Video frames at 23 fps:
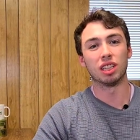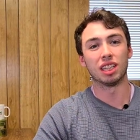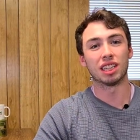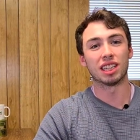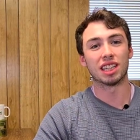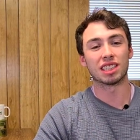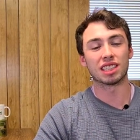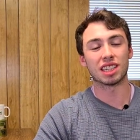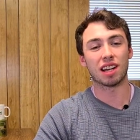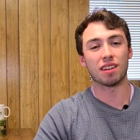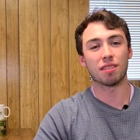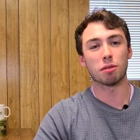
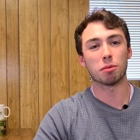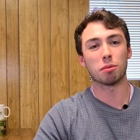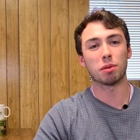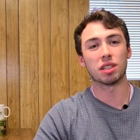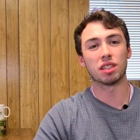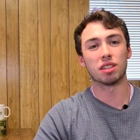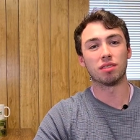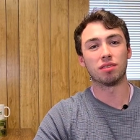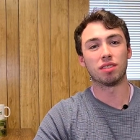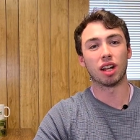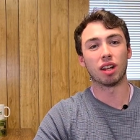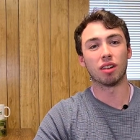that's ever been
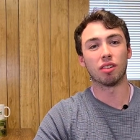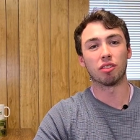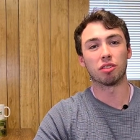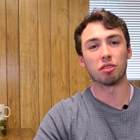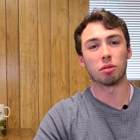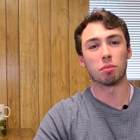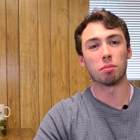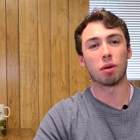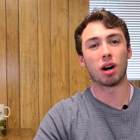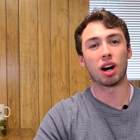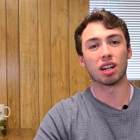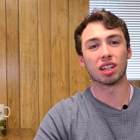developed for
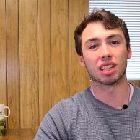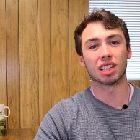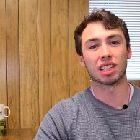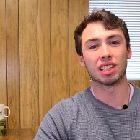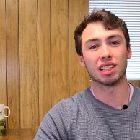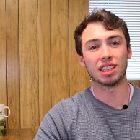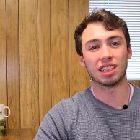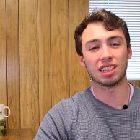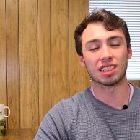modeling the